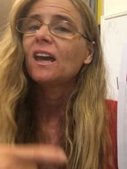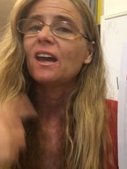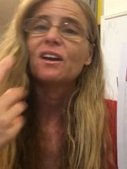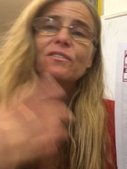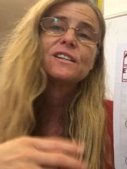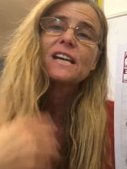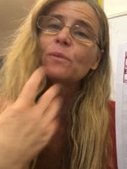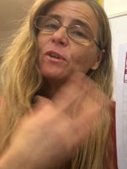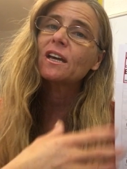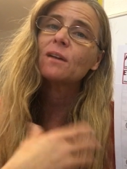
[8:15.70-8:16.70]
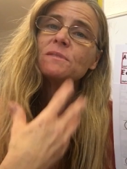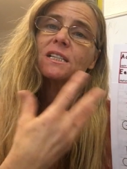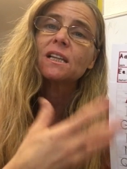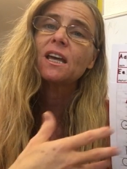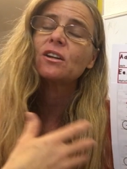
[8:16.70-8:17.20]
Every time we come
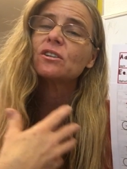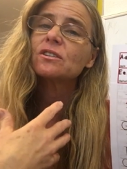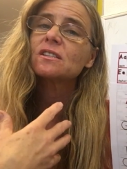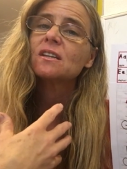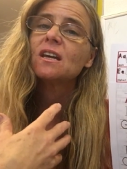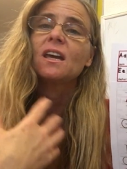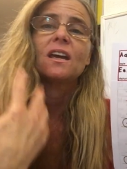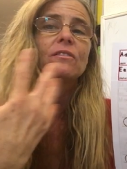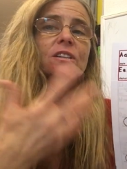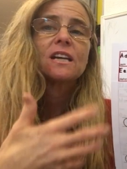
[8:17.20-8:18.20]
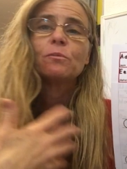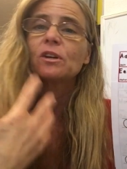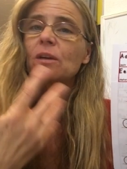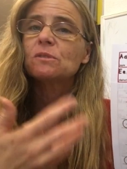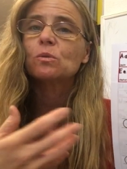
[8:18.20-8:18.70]
to letters, every time we
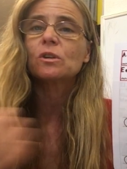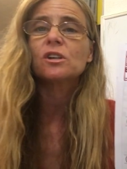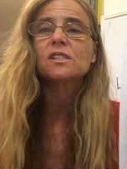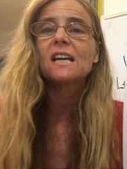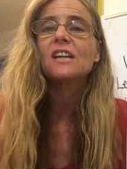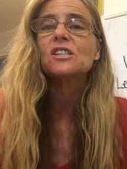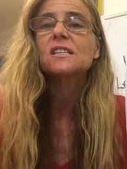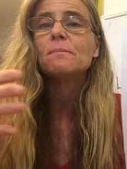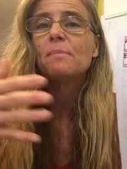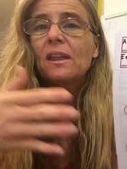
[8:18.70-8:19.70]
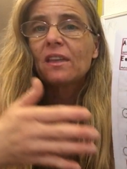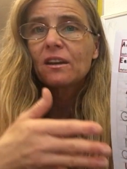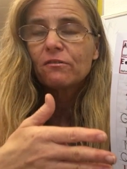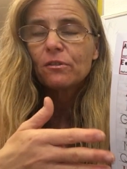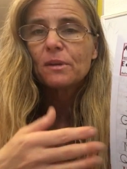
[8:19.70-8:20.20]
come to words, I just embed that
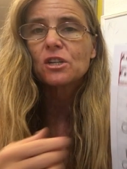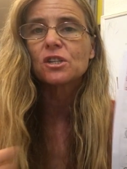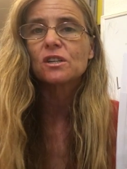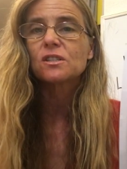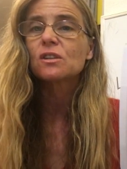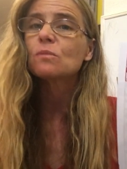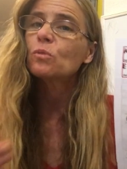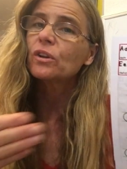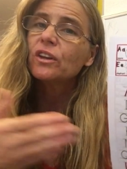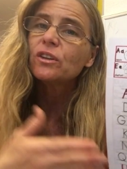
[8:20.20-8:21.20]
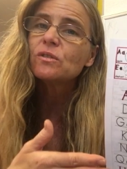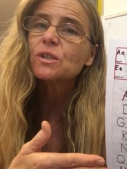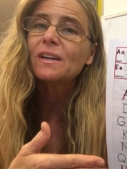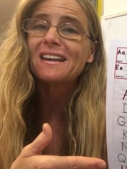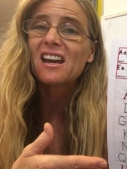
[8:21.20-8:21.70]
information. So the more that you
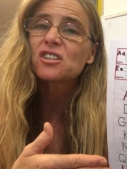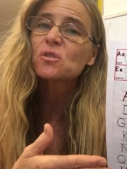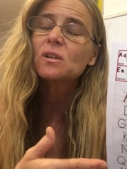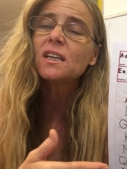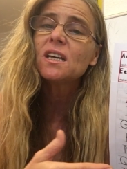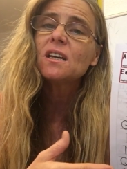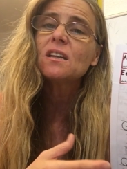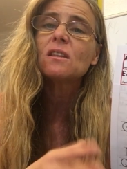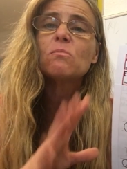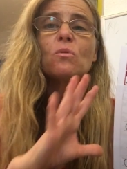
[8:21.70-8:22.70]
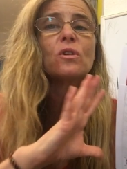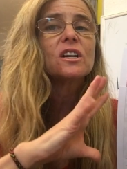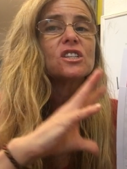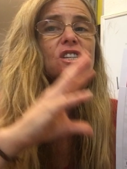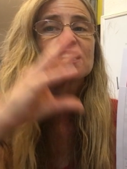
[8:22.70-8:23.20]
do it naturally, the more
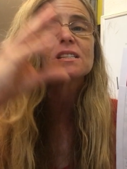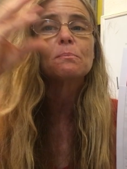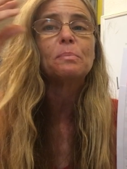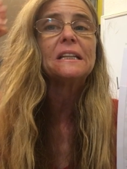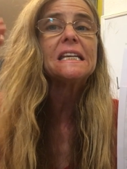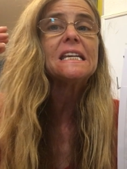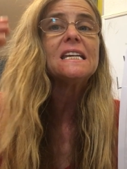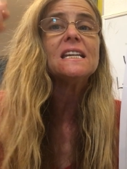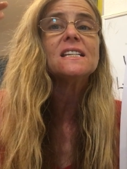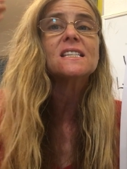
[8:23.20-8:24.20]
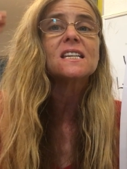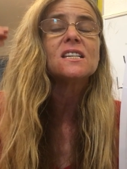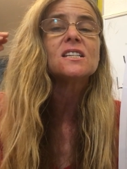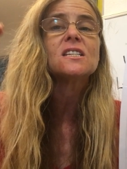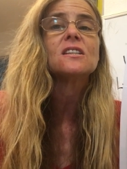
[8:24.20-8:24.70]
it just bleeds
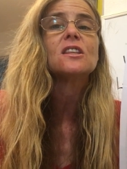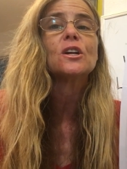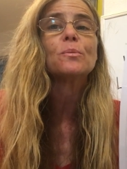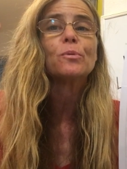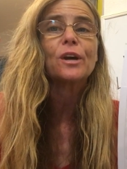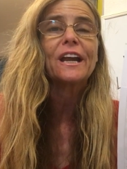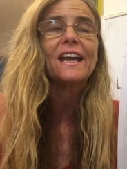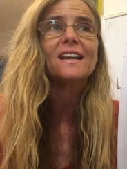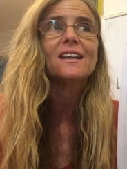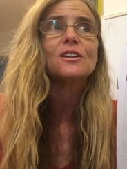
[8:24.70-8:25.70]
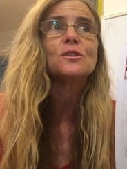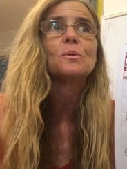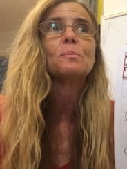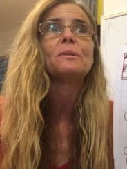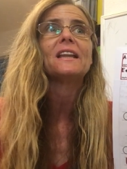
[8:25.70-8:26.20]
into their brain
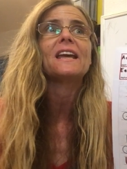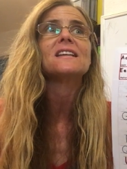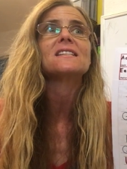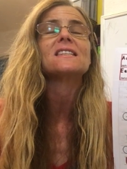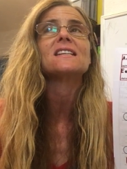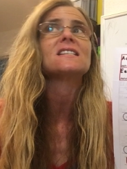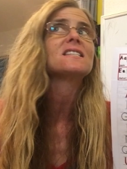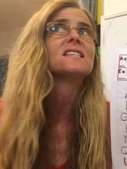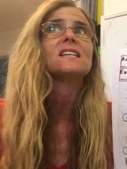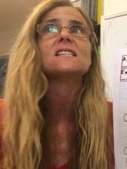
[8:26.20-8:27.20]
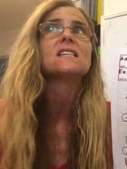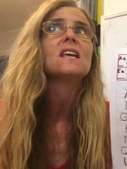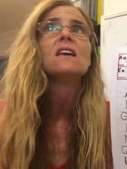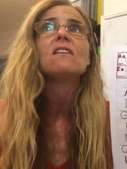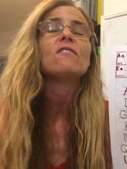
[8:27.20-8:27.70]
into a place that sits
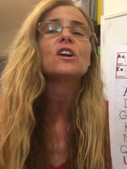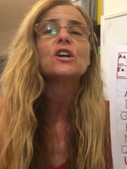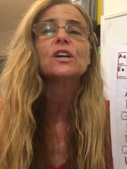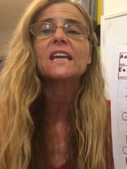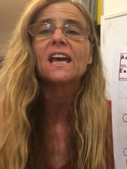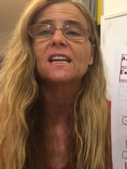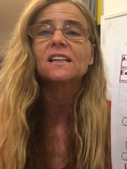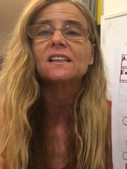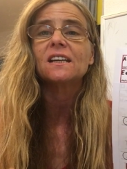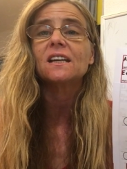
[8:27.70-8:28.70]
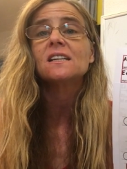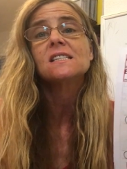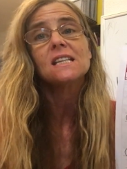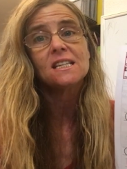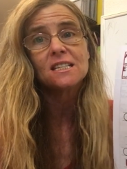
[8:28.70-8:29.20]
very organically and
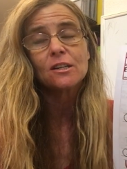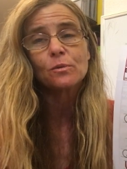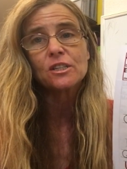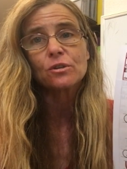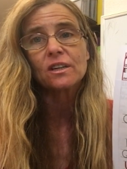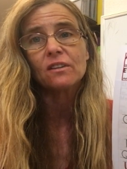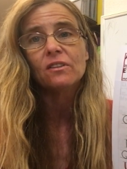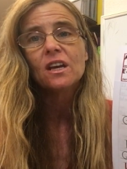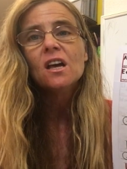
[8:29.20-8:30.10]
is easy to retrieve.